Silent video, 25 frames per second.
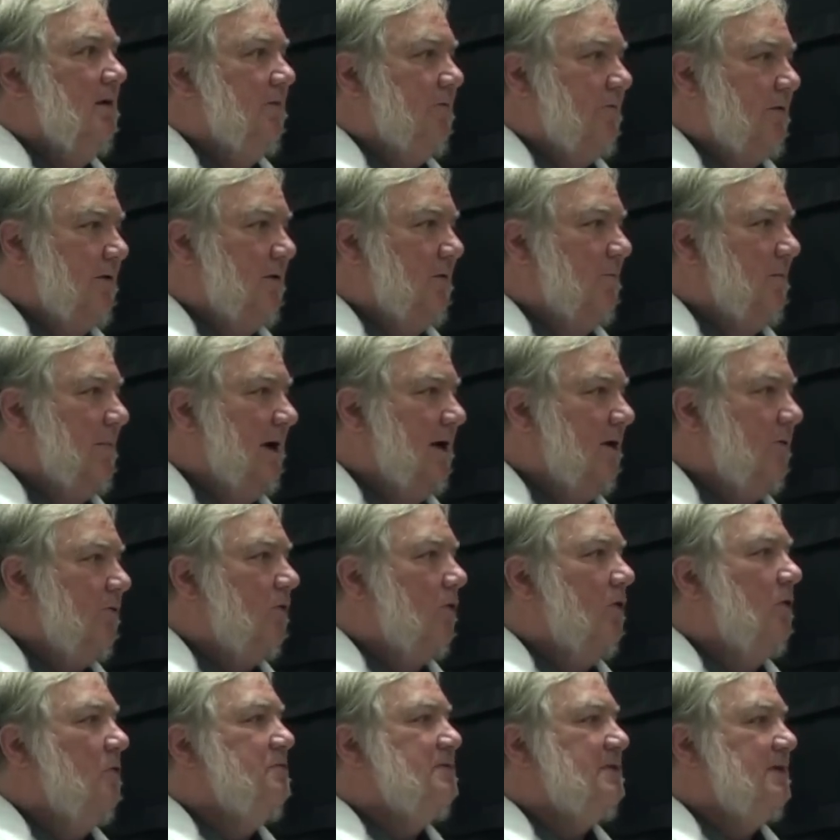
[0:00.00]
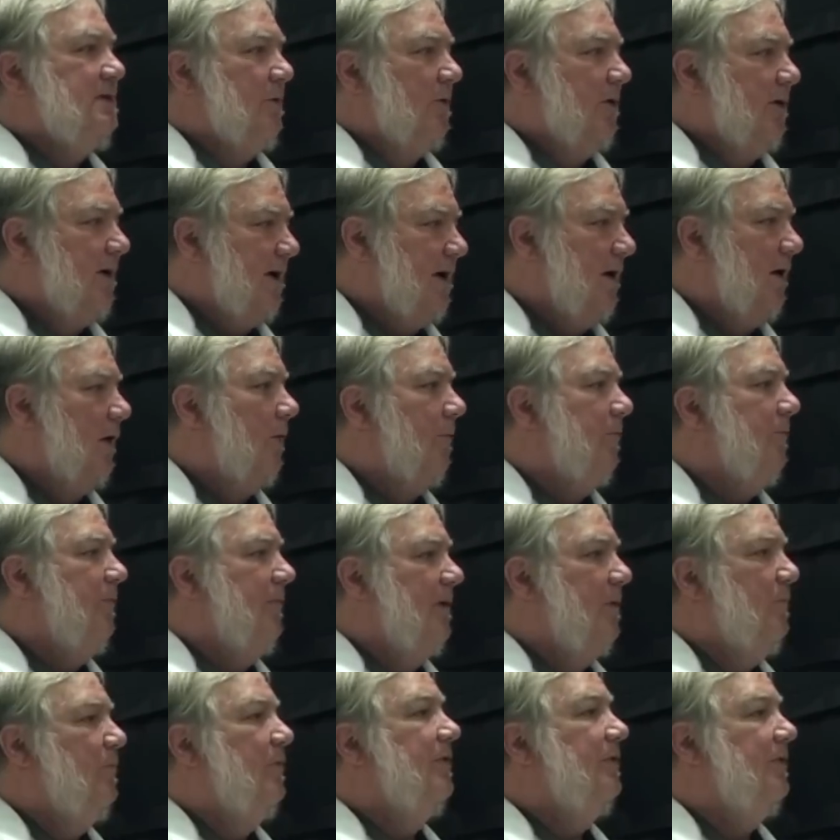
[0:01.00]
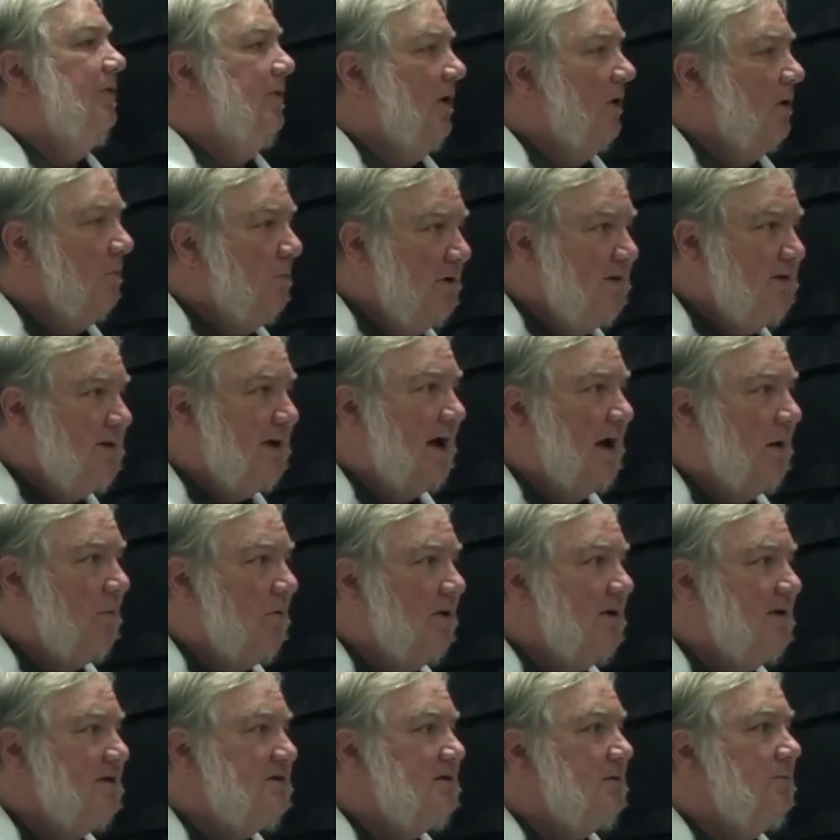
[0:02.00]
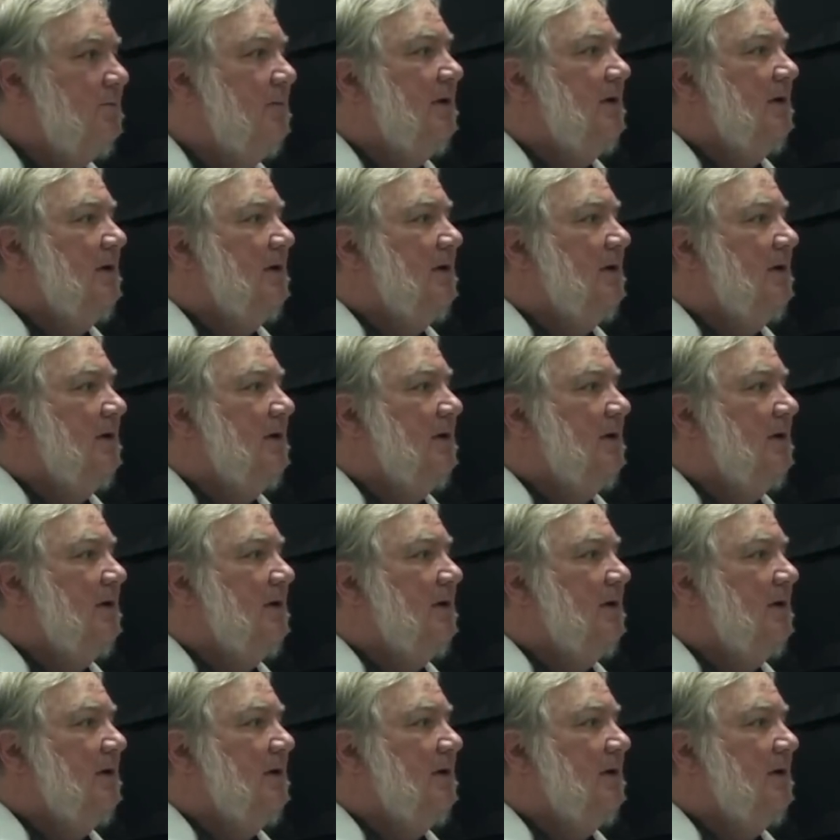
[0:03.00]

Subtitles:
for the microbes and will help them with their metabolism.